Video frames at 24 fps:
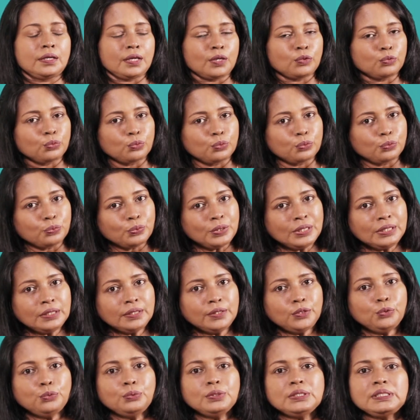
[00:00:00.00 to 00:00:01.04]
Now,
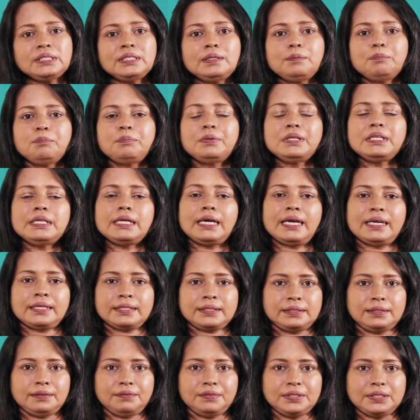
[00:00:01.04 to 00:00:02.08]
we'll do a simple
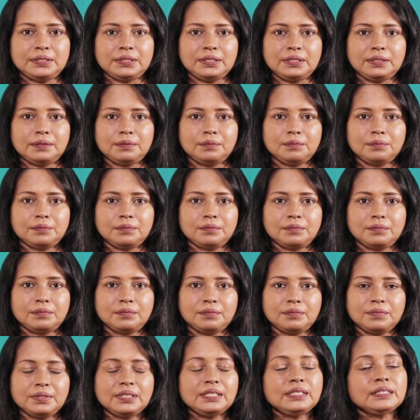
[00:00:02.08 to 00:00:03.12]
activity.
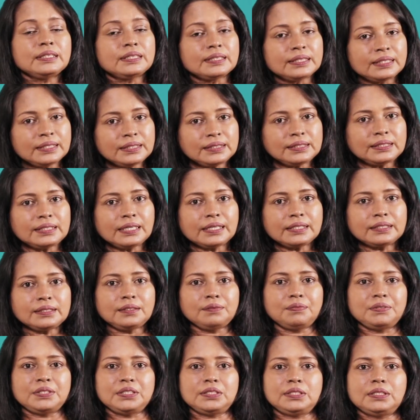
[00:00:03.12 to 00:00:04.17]
In this
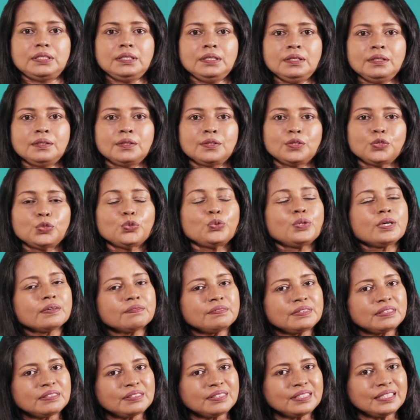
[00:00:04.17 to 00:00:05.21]
activity, you have
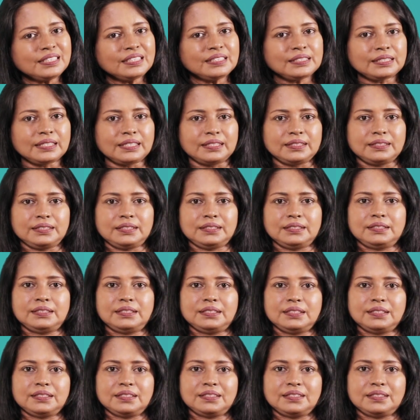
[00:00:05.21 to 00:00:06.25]
three
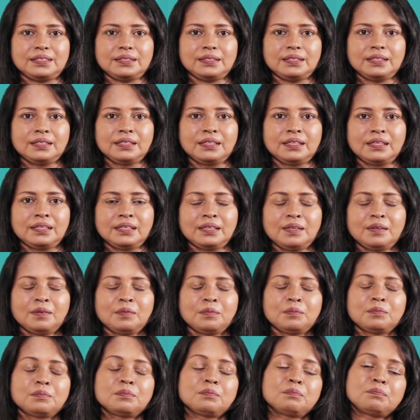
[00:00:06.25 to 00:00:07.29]
sentences.
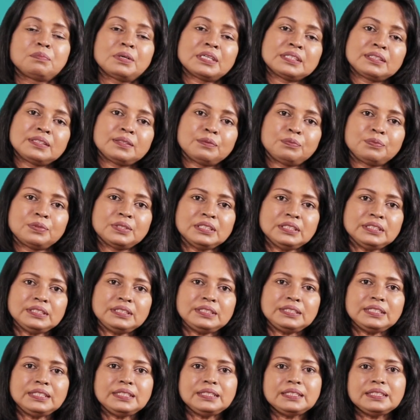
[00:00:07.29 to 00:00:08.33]
But the
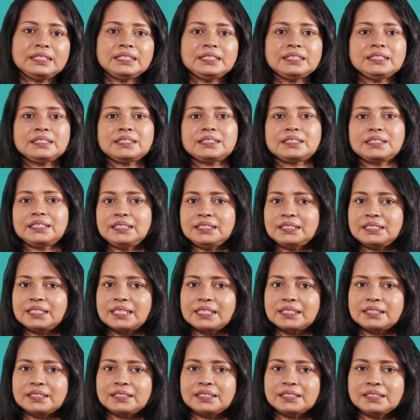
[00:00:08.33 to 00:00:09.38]
words in these three
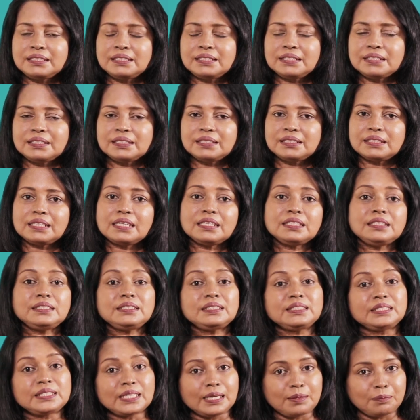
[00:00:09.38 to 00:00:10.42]
sentences are
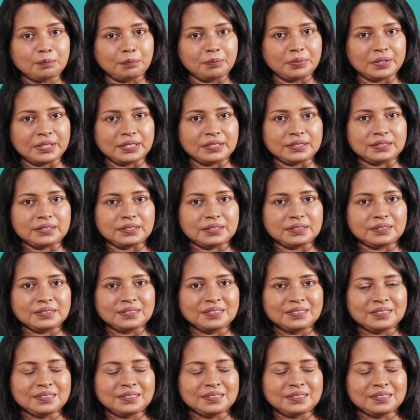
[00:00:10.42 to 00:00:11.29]
jumbled.